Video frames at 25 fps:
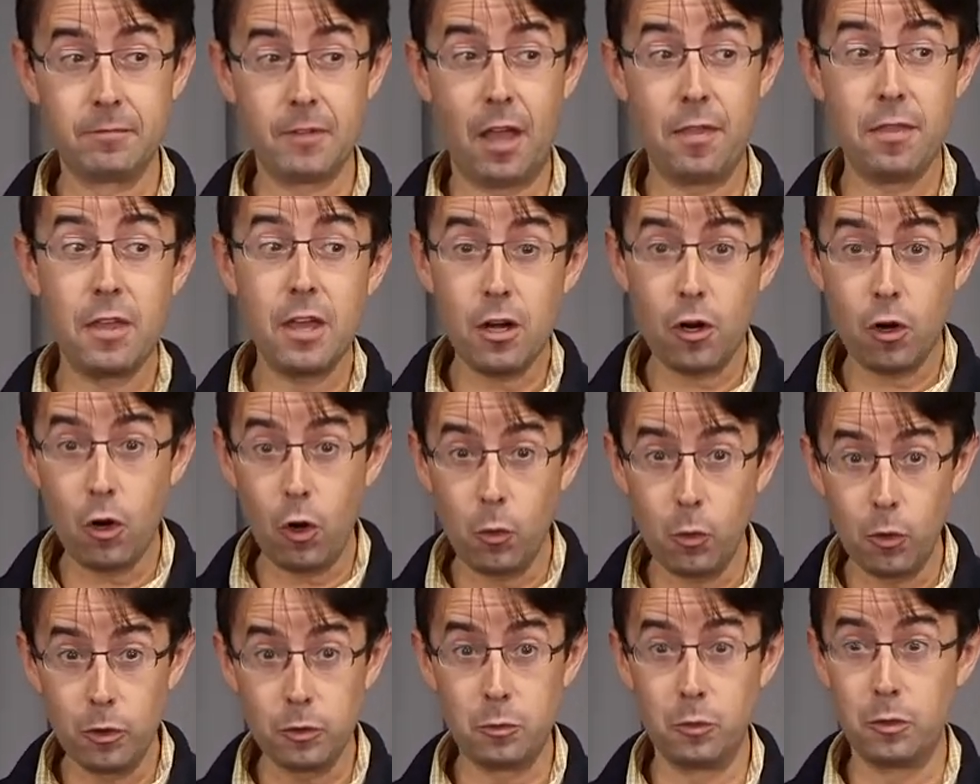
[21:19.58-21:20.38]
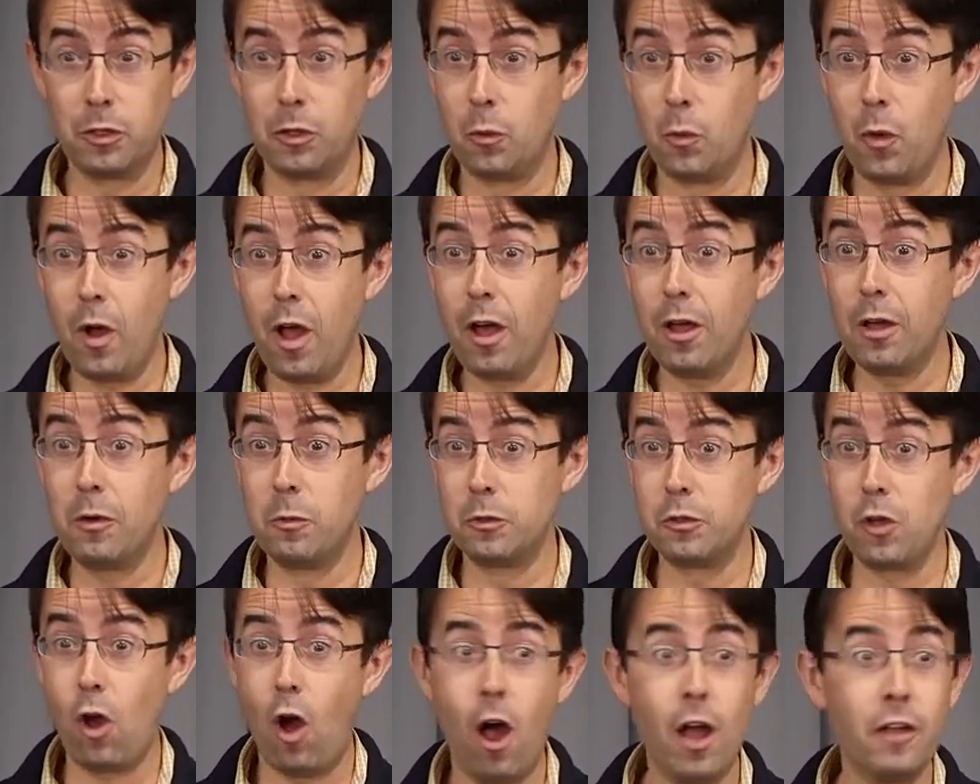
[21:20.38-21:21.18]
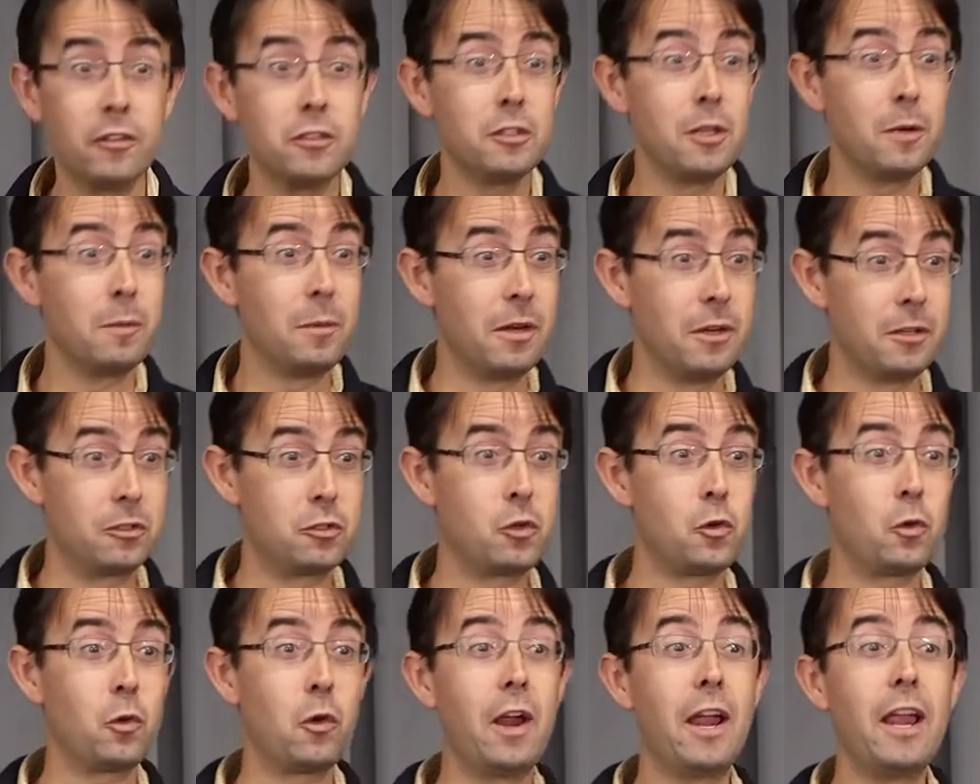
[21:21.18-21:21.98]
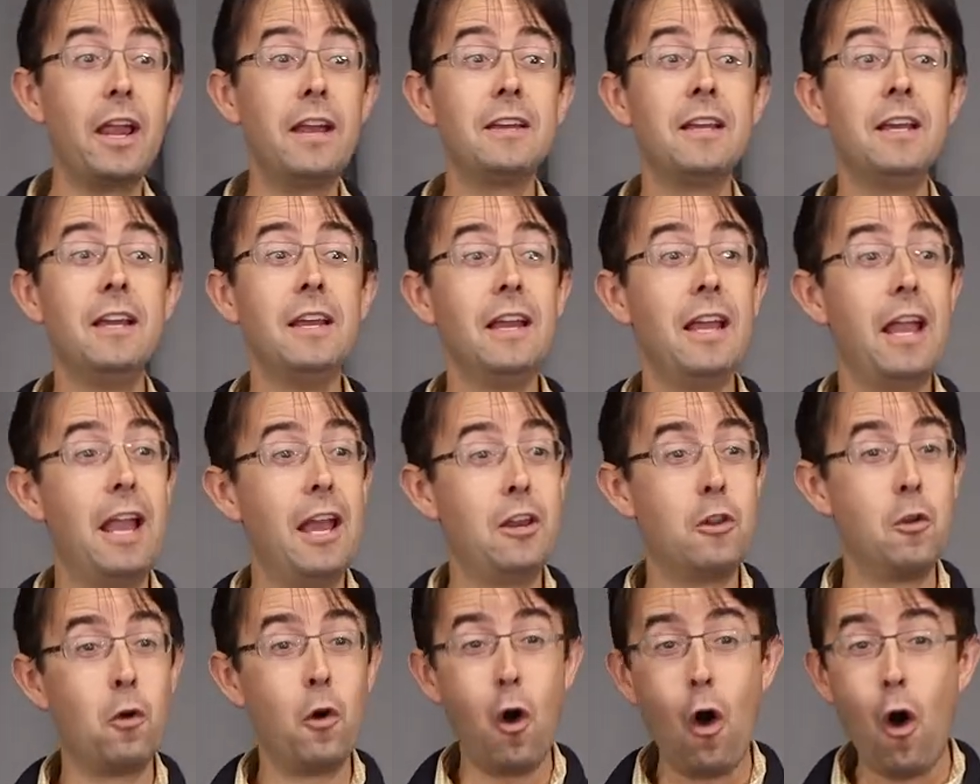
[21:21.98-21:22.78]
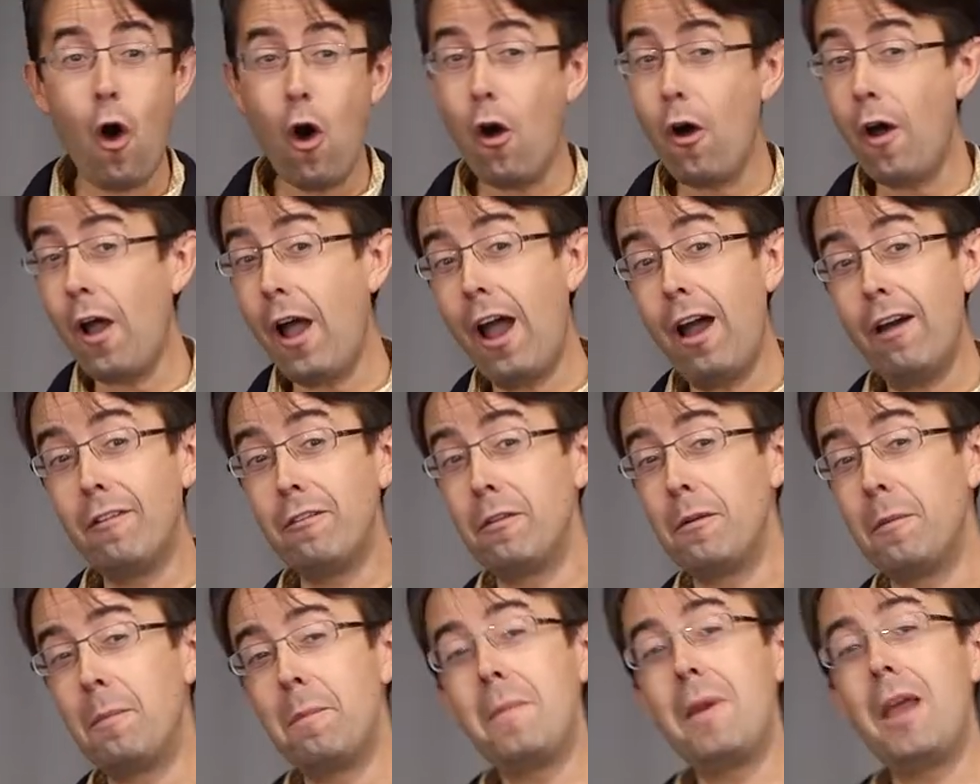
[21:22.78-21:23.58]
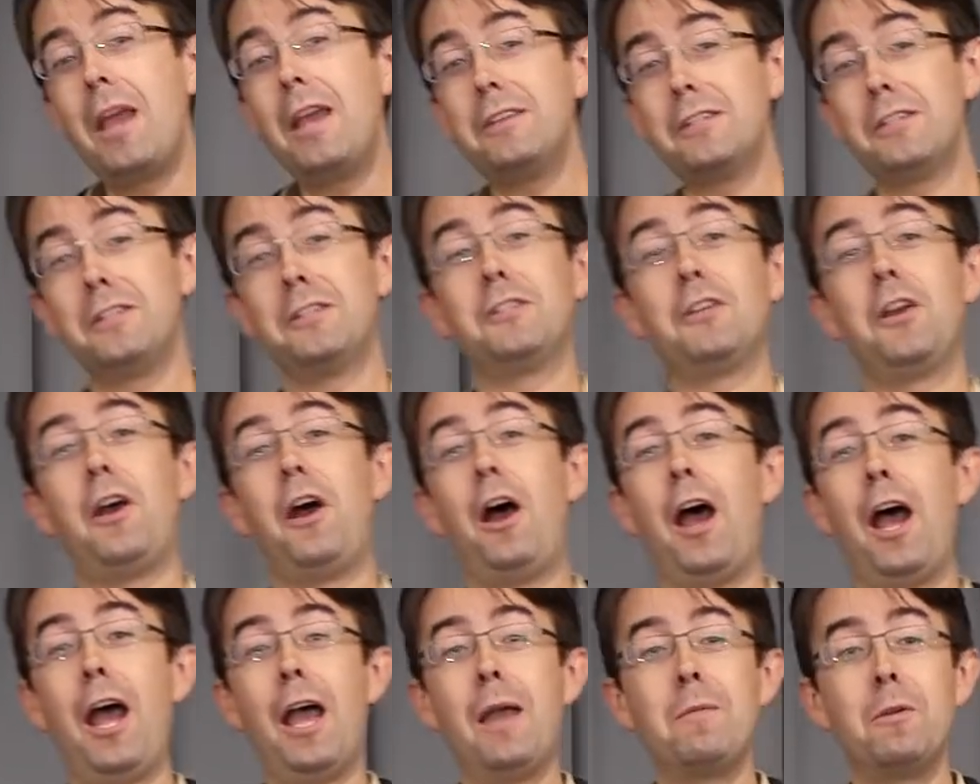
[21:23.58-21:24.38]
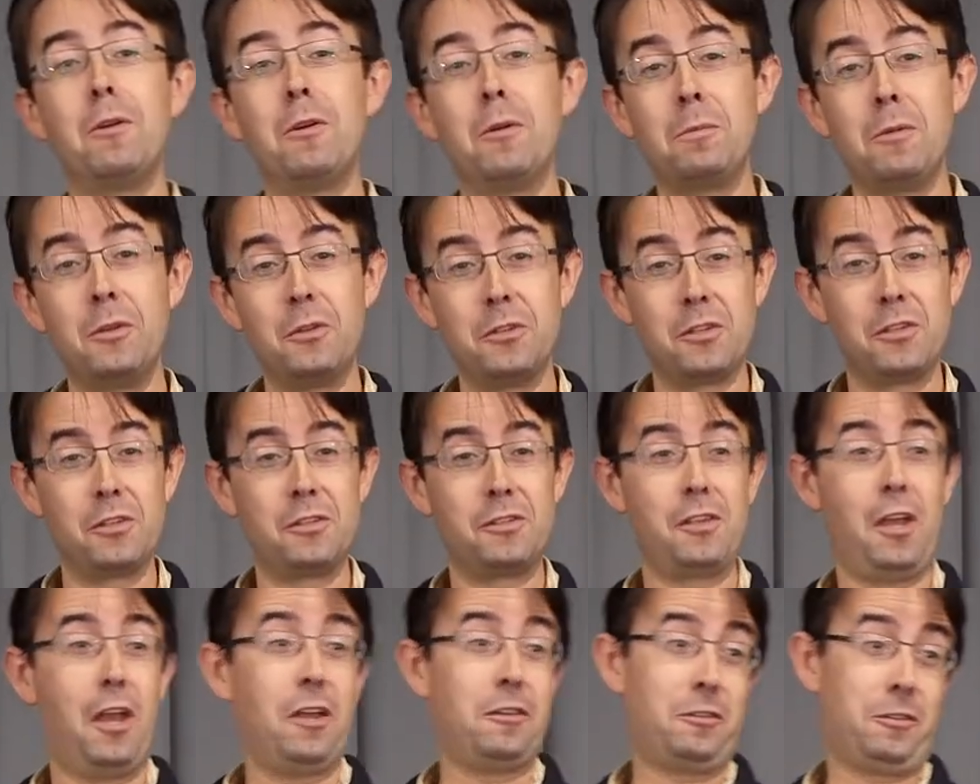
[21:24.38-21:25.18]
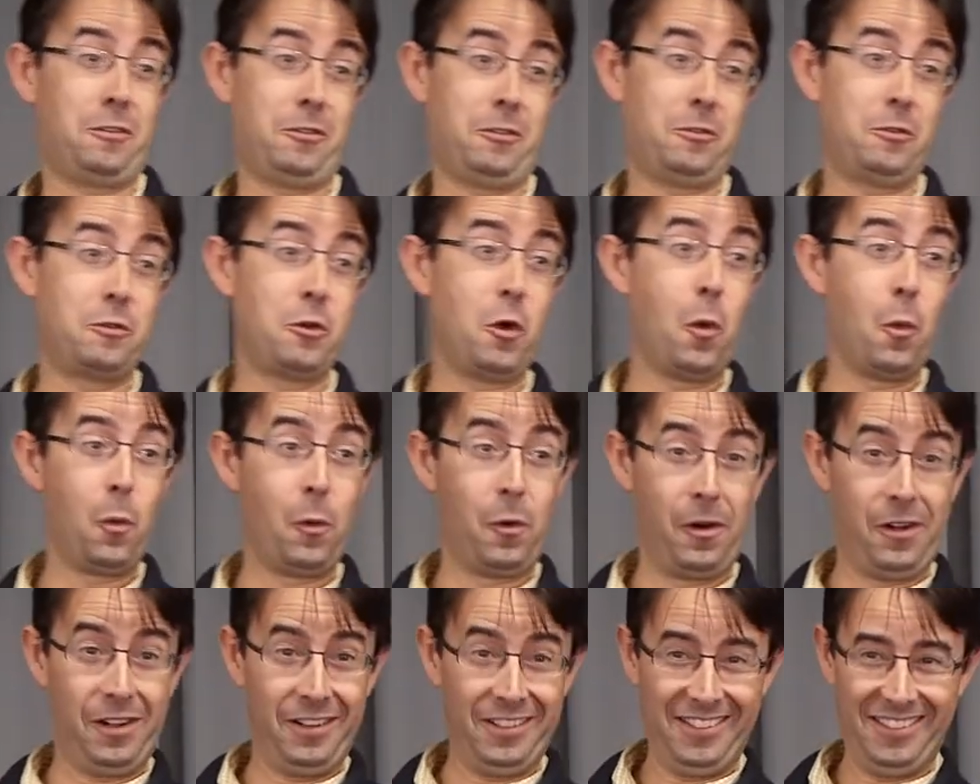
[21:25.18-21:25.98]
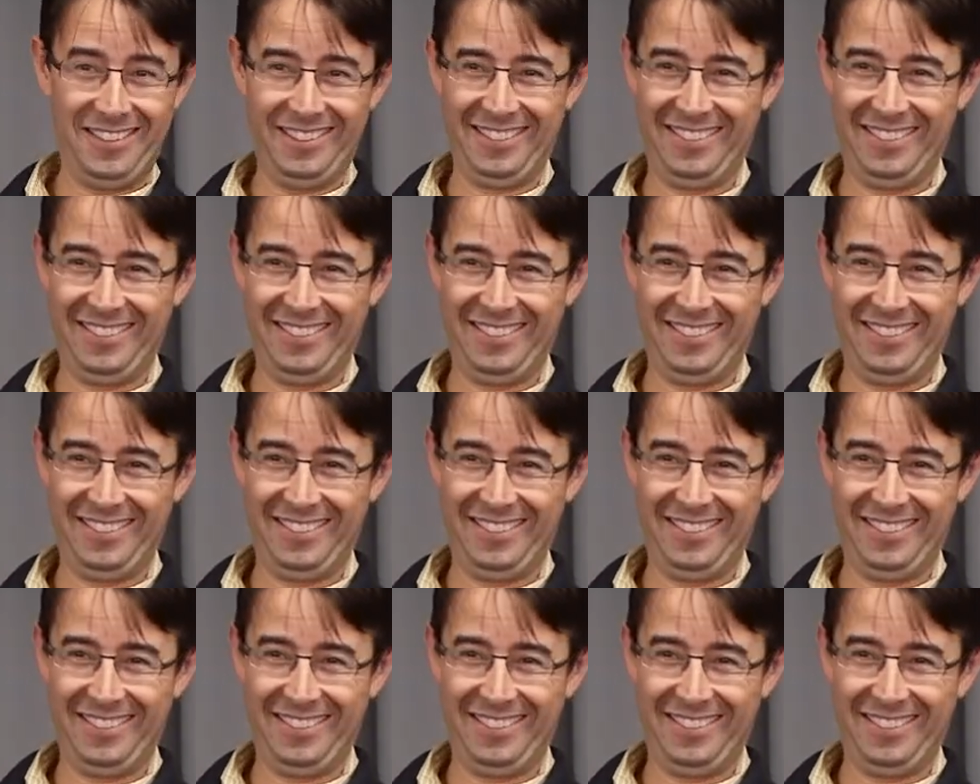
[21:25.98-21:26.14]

And then it all worked really well. It was awesome and it's great and you'll all have an amazing time and it'll be success. So don't worry.